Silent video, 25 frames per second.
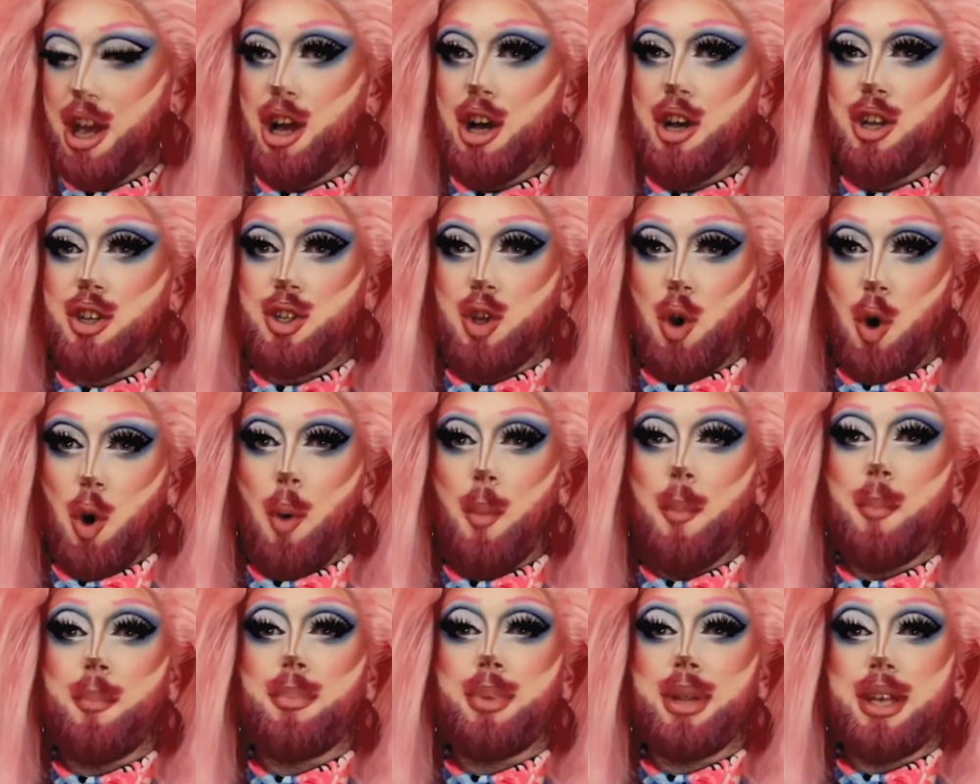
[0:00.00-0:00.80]
So
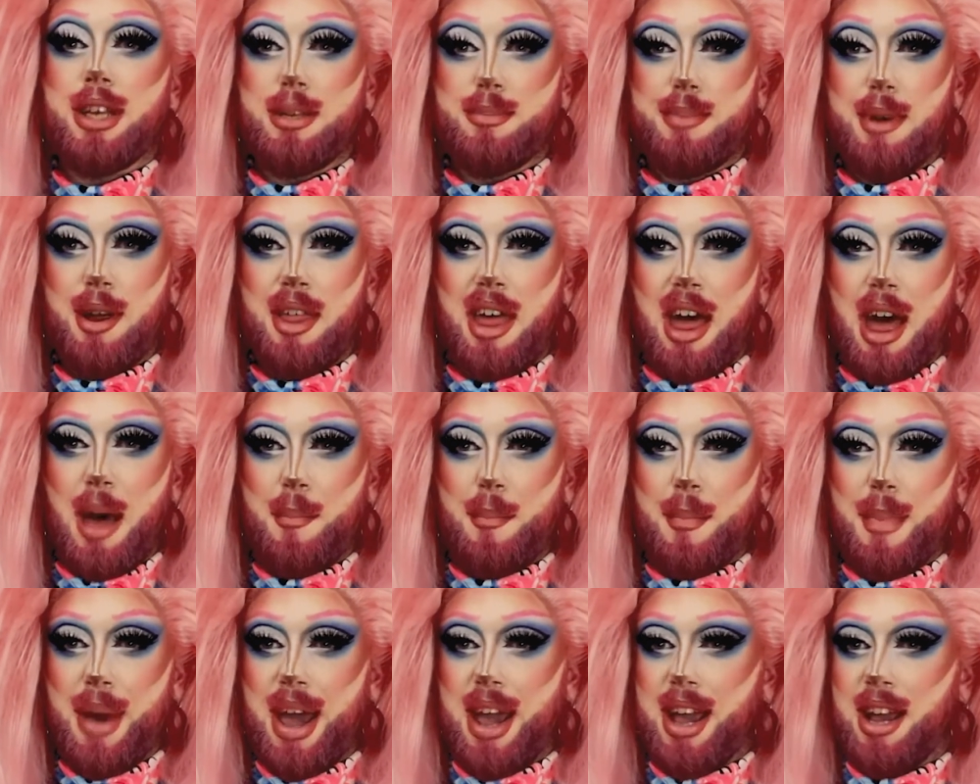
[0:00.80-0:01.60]
please bear that in
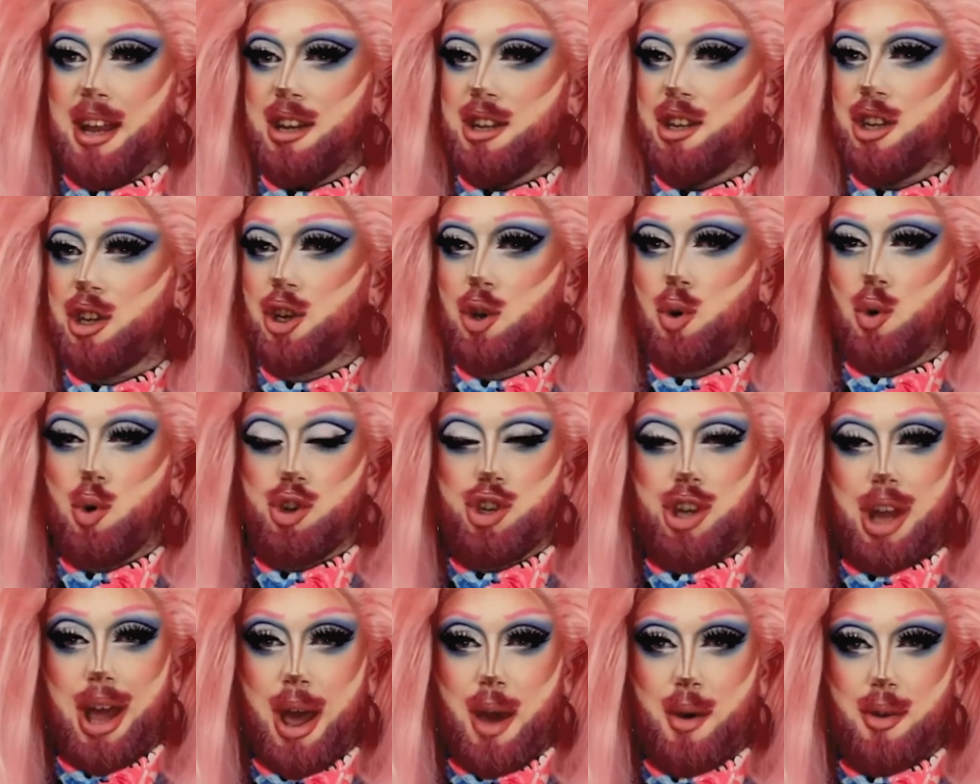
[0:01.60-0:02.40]
mind. Go
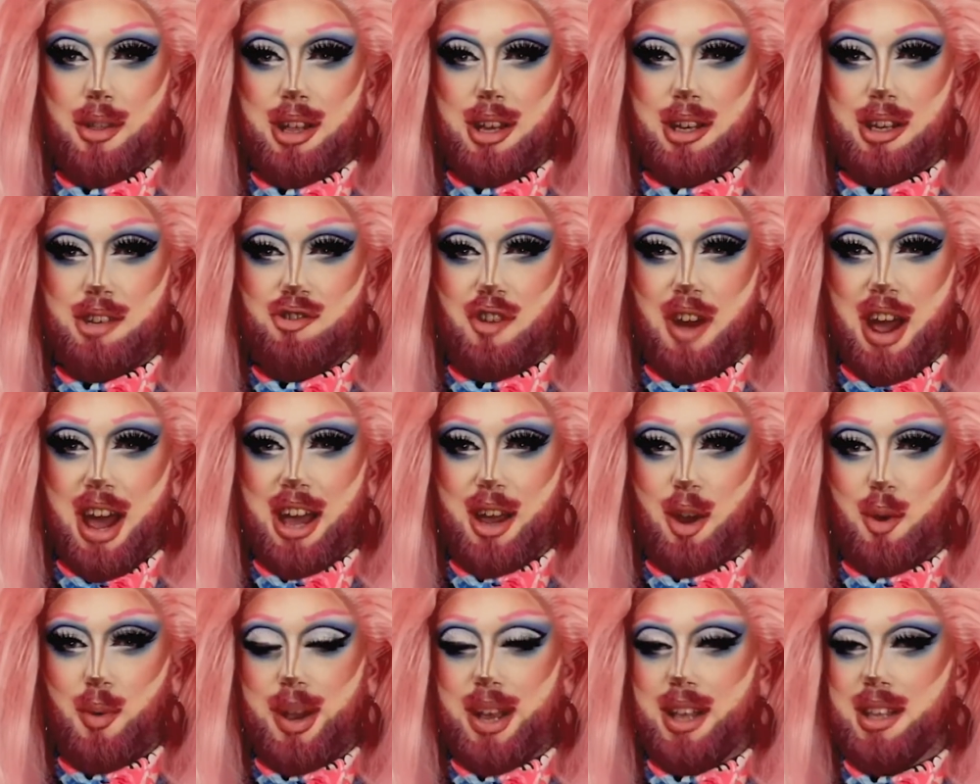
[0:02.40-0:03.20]
check out the drag
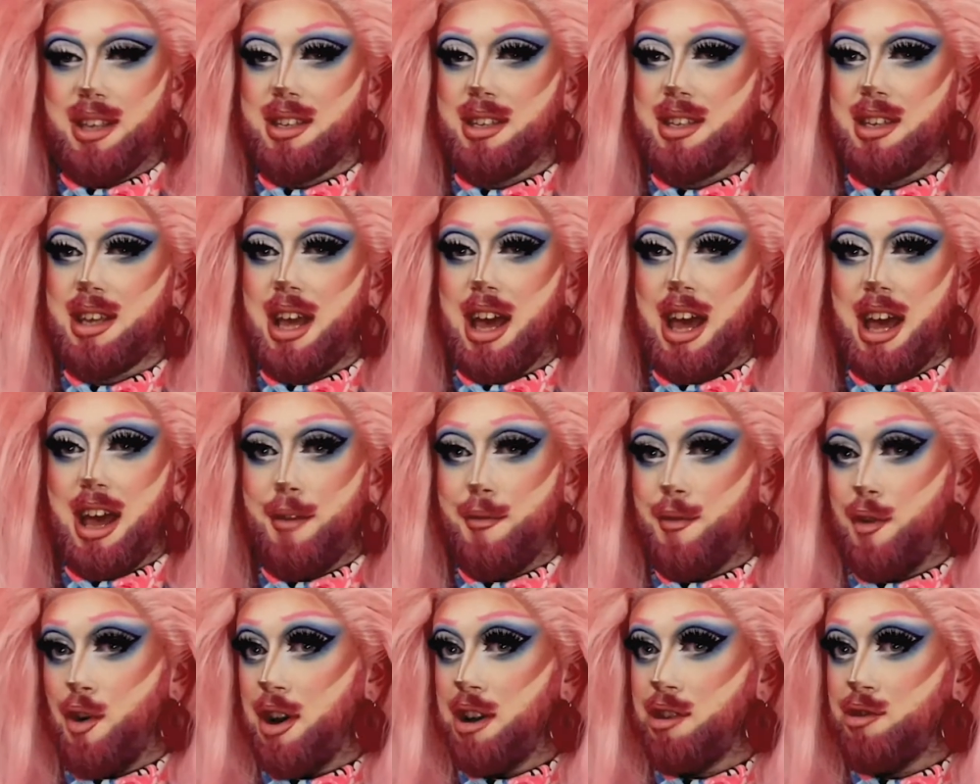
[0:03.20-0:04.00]
queens.
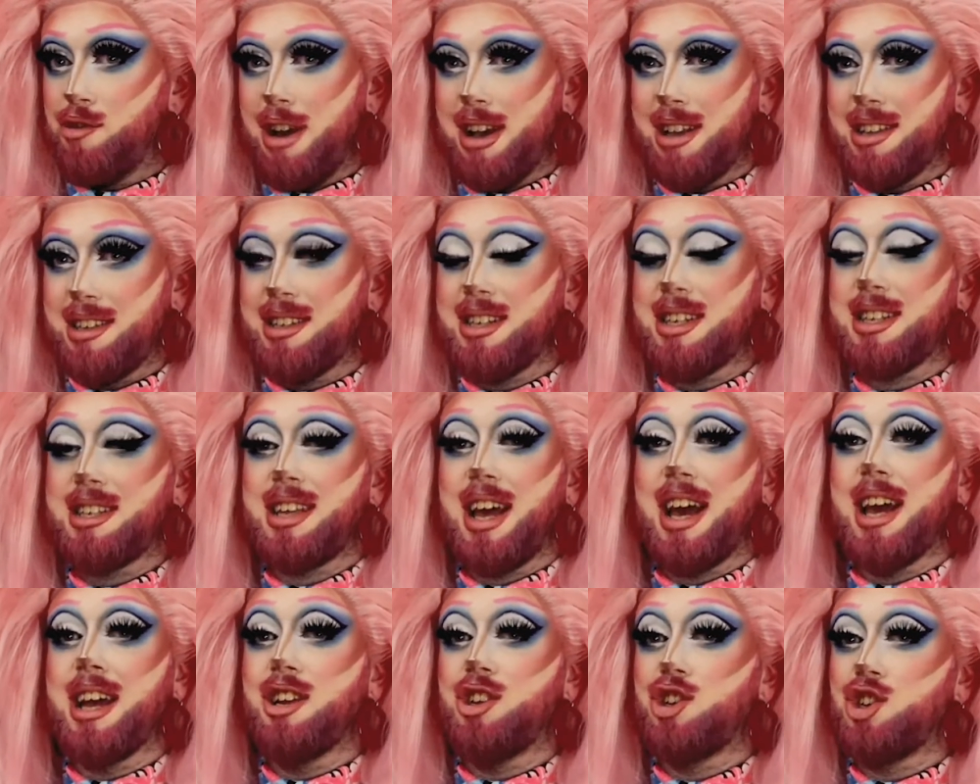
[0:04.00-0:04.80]
If you're interested in
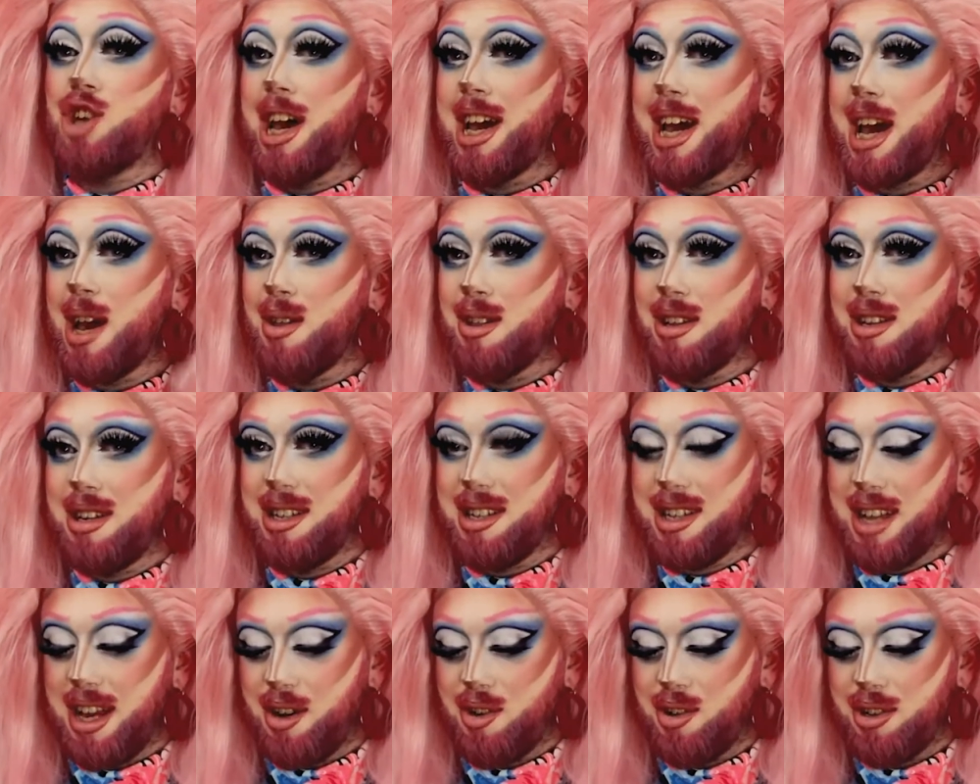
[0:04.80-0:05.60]
design, check out the
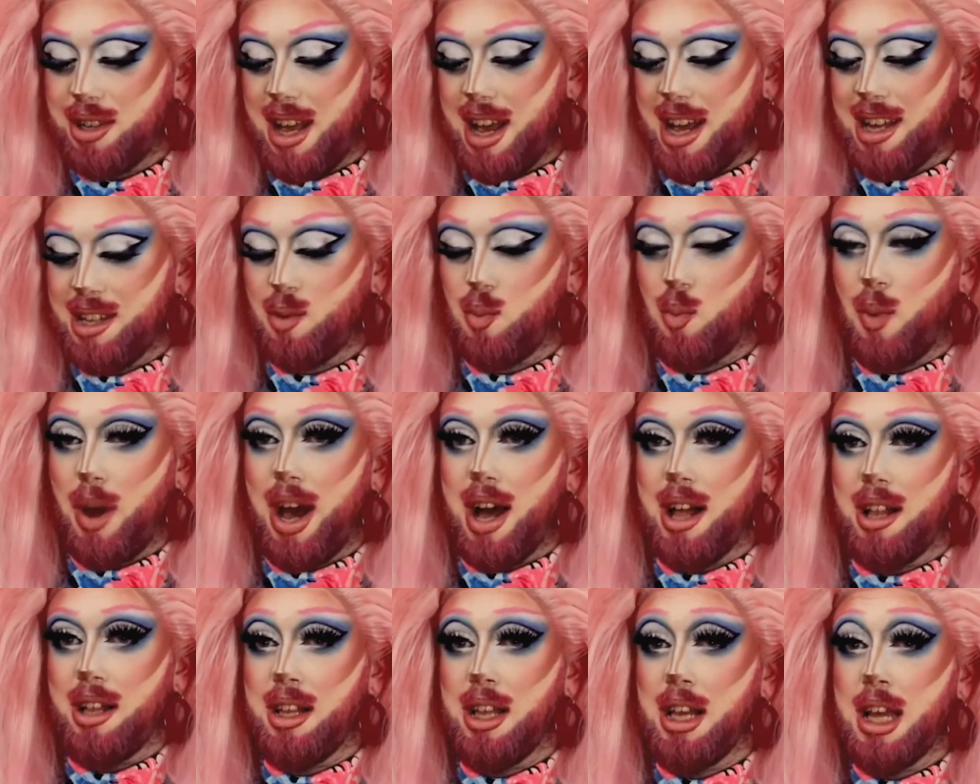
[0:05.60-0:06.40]
designers as
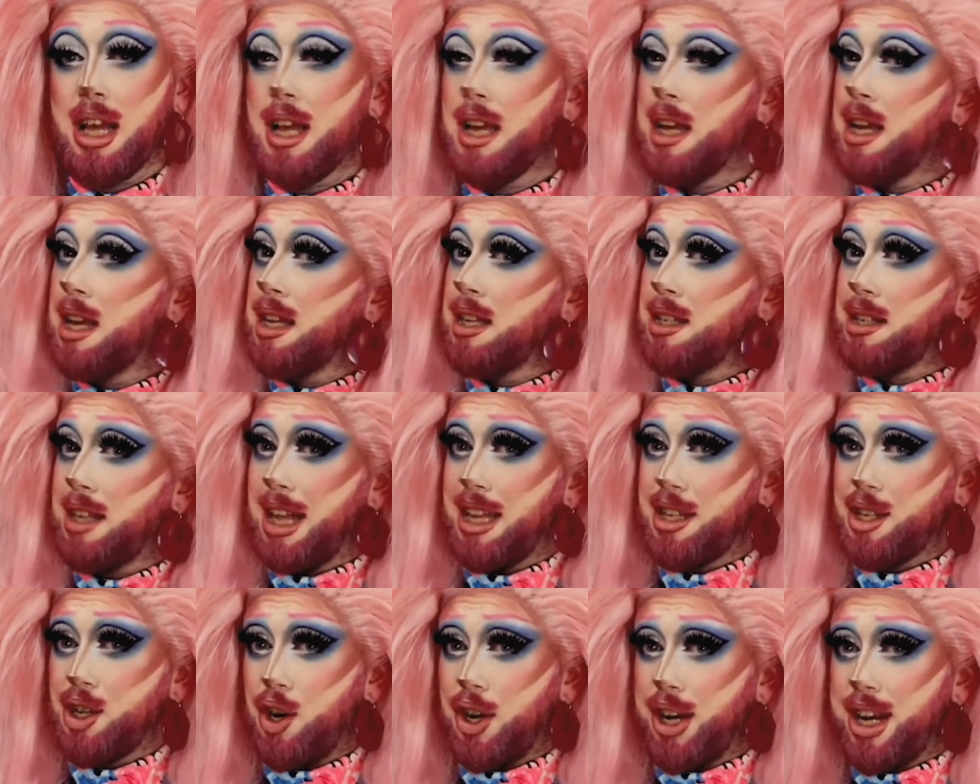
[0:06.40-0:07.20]
well. So
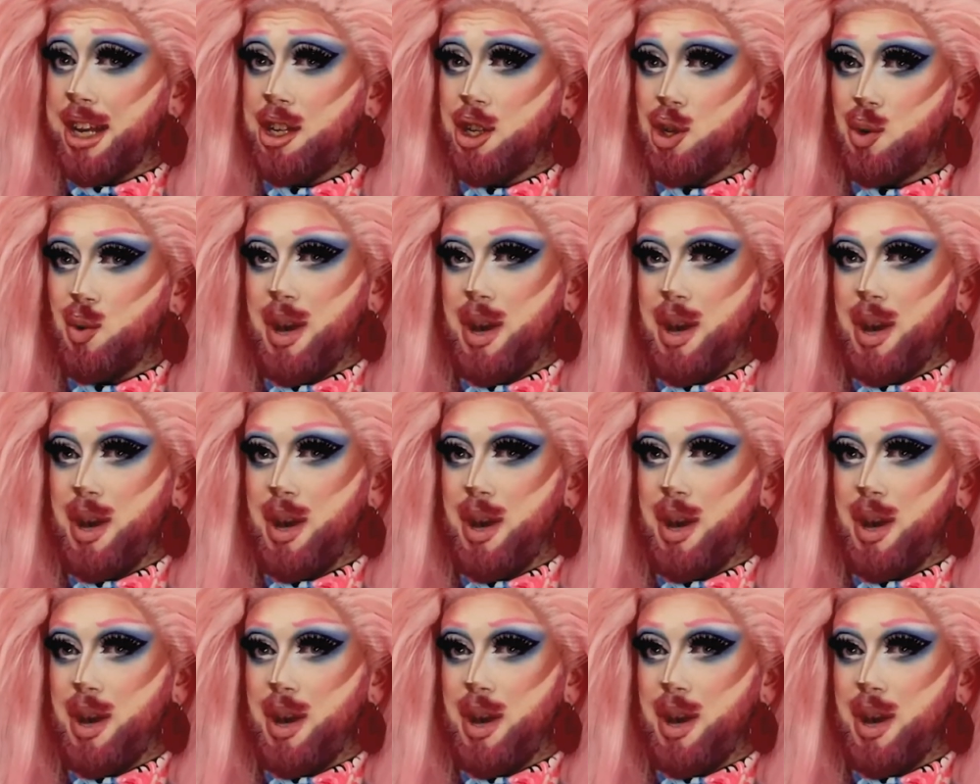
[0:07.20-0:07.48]
let's get on into